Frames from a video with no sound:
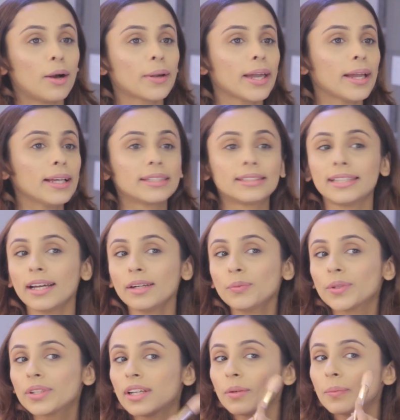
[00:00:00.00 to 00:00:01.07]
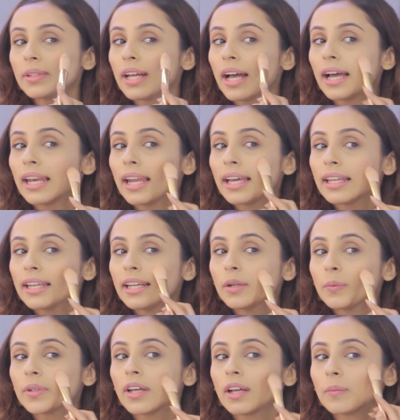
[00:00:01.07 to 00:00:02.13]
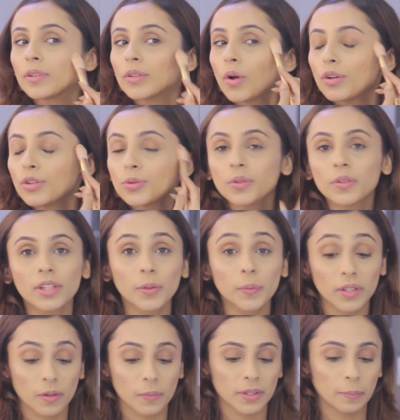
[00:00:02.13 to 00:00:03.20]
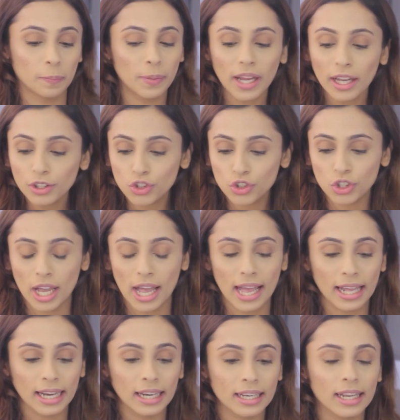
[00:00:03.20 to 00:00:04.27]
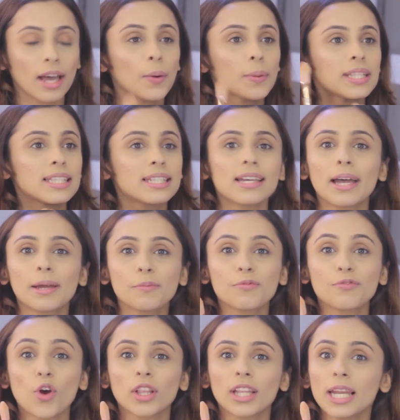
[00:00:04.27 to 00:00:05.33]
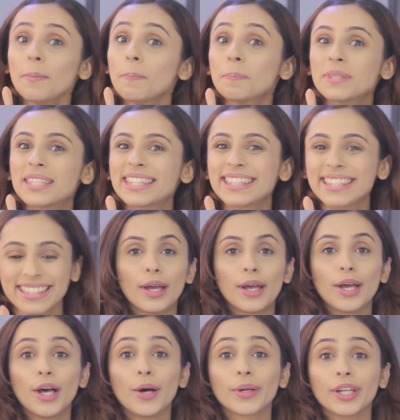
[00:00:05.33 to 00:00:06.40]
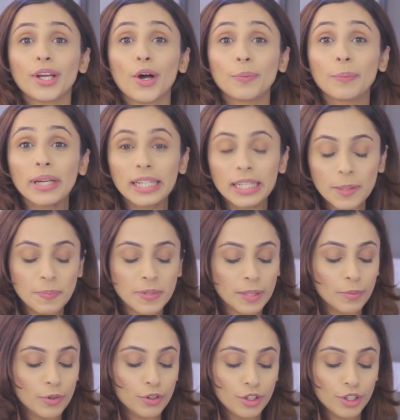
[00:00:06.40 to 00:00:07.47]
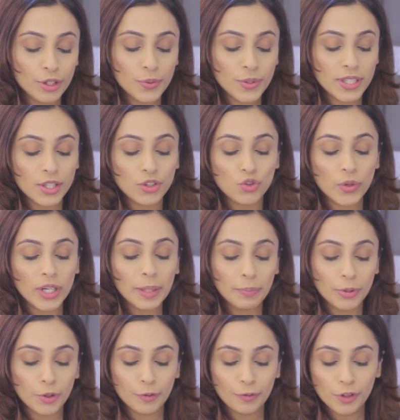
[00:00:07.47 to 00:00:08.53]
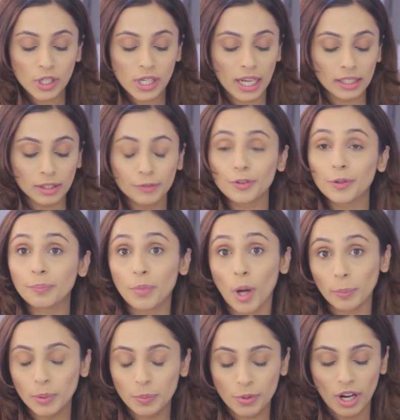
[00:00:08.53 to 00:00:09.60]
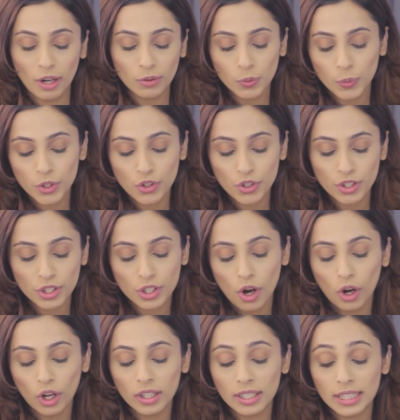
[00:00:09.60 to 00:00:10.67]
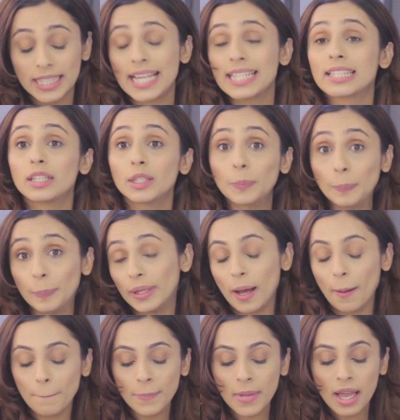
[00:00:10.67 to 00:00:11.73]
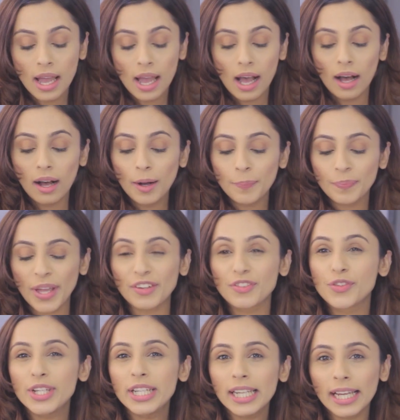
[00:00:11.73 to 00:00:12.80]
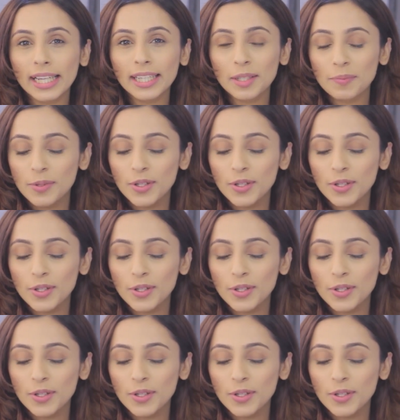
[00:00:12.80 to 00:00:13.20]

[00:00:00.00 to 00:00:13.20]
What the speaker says: Okay, done. We're done with the highlighting, we're done with contouring, we're done with the blush, and now it's time for the lips. Okay, now on my lips, I'm going to use this really beautiful color from Bobbi Brown, which is called Desert Plum. I really like it